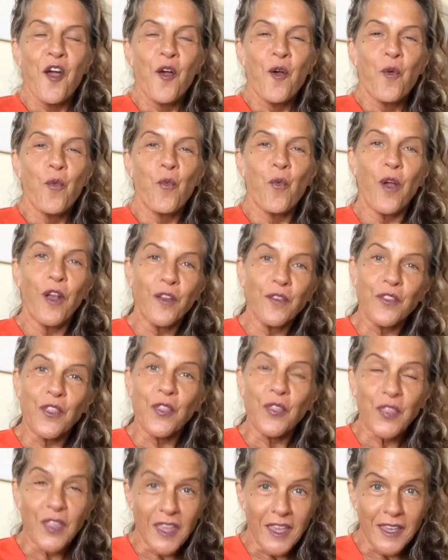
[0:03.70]
One of the
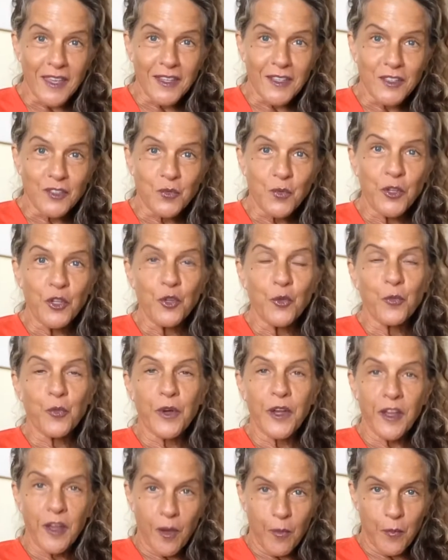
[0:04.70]
things when you
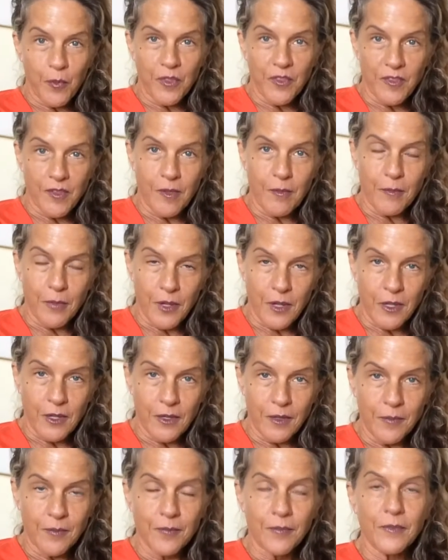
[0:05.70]
break up with
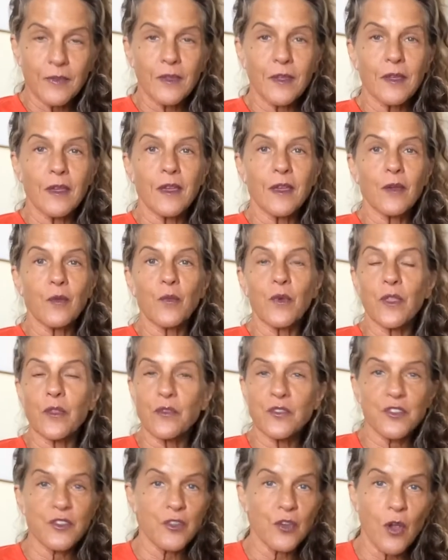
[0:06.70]
somebody, whether
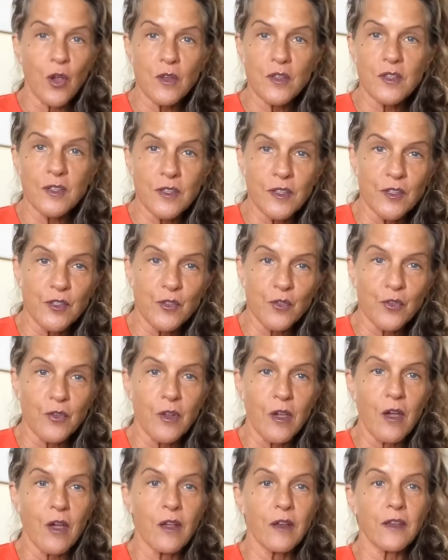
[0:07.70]
it's a narcissist or
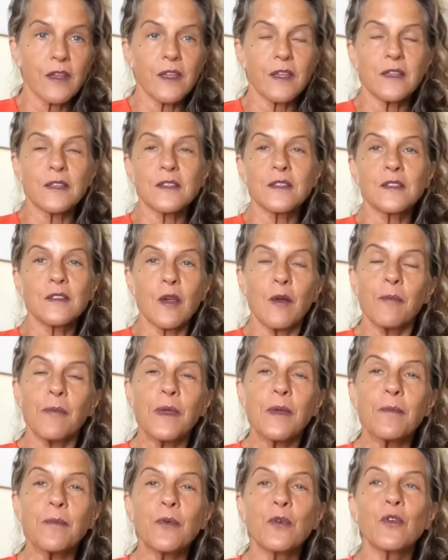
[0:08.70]
not, is some
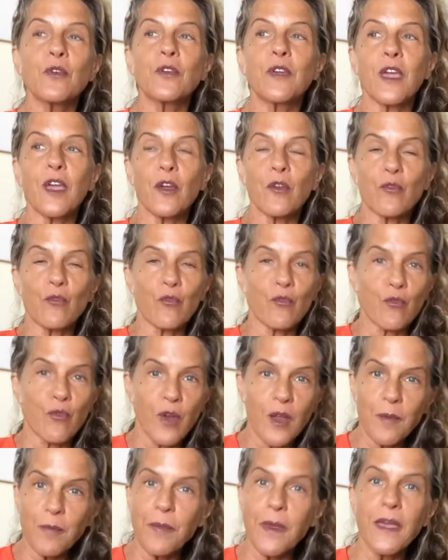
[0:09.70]
people get
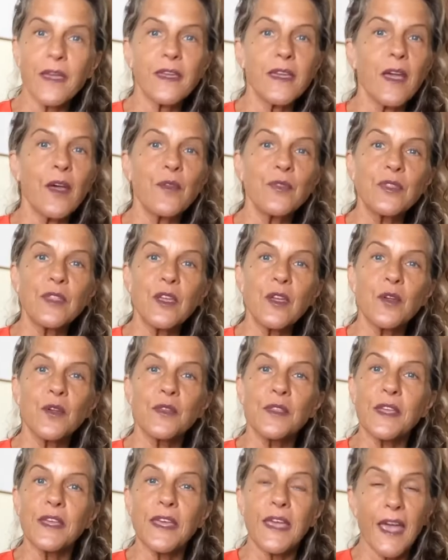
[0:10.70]
right back out there and
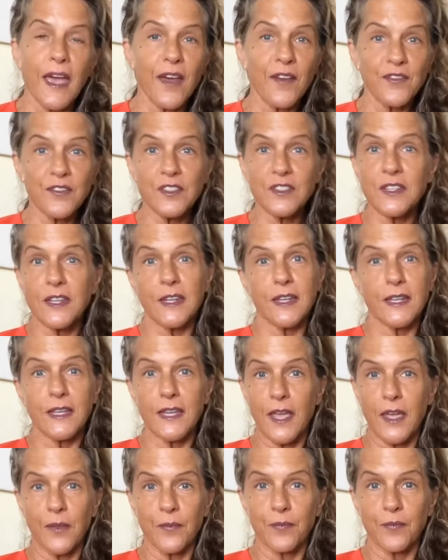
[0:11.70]
they have to date
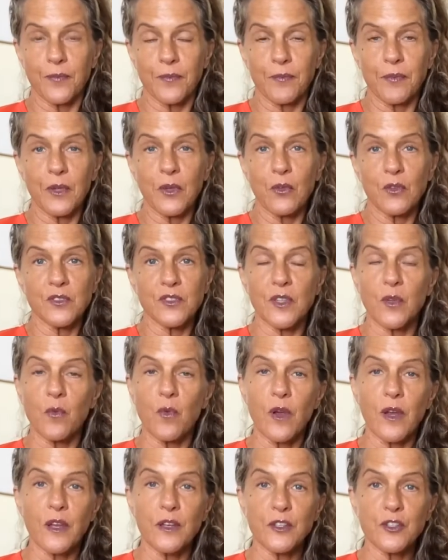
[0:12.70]
again because they
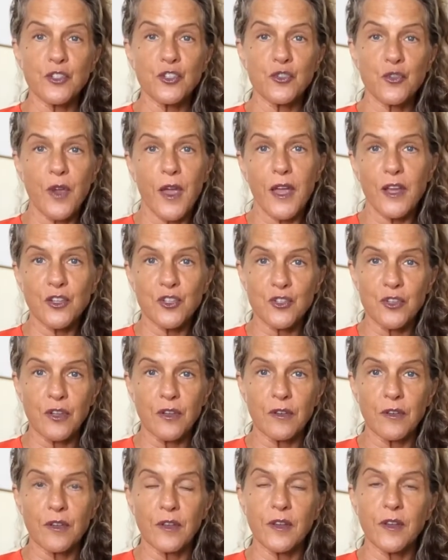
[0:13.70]
want a distraction
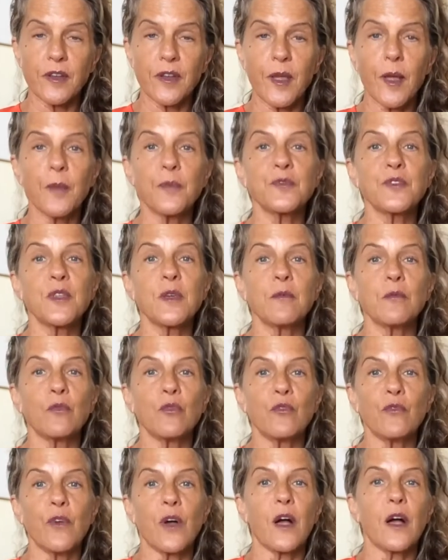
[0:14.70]
and it helps them
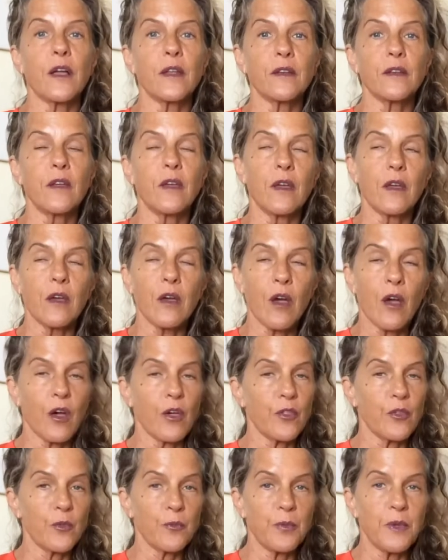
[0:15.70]
move on.
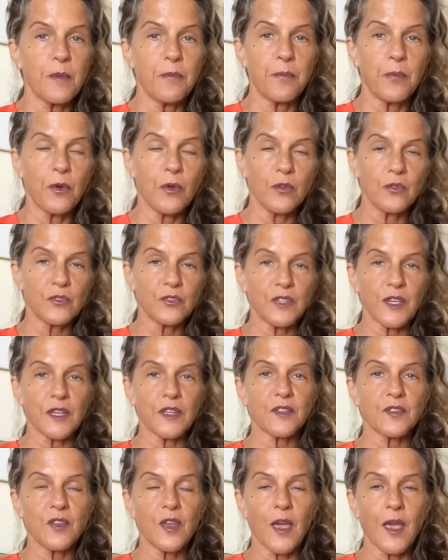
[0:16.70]
Other people
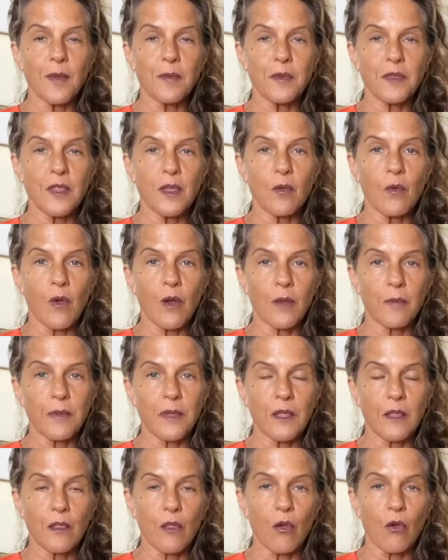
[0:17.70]
take time and they want to be
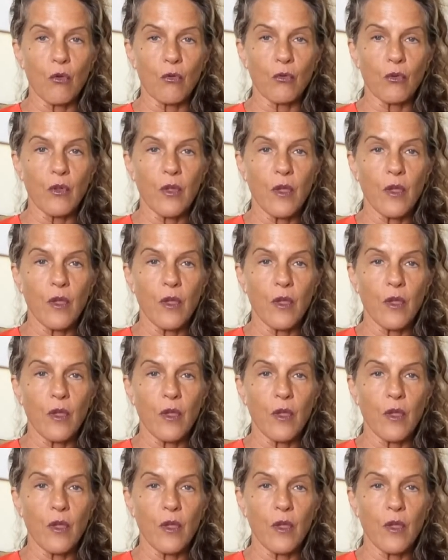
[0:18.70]
alone.